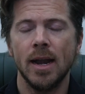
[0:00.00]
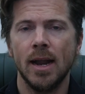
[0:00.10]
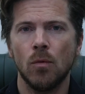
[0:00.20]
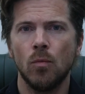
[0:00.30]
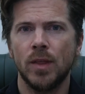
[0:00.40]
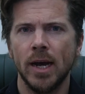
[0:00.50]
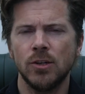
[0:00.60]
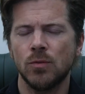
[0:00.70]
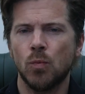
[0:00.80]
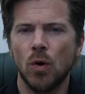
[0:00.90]
Now, they're
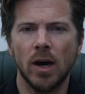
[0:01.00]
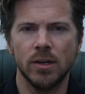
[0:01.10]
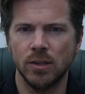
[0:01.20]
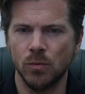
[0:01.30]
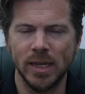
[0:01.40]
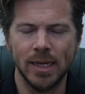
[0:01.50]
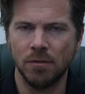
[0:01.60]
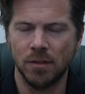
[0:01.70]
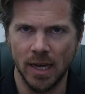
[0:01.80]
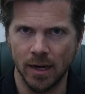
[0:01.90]
just words that we
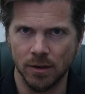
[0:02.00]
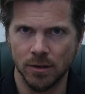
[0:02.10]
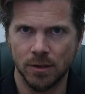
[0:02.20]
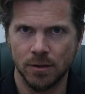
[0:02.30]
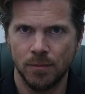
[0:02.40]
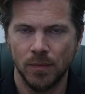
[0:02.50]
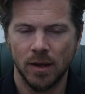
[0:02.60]
give things.